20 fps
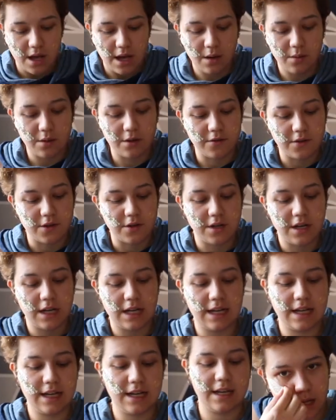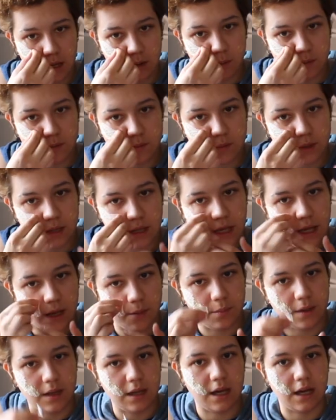However, I was really
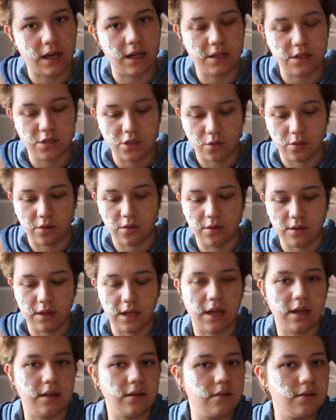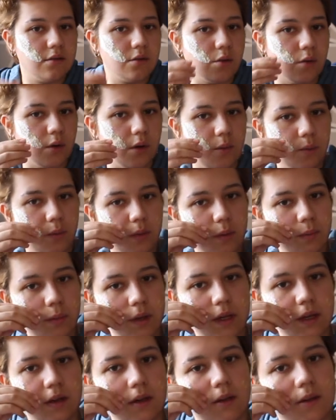happy I joined that group
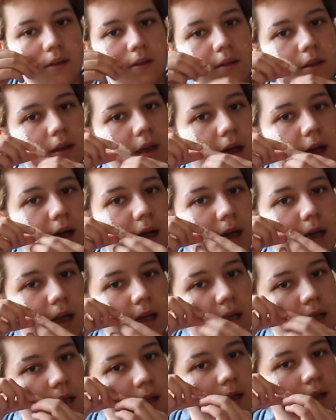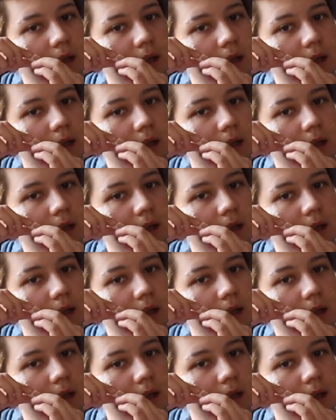because I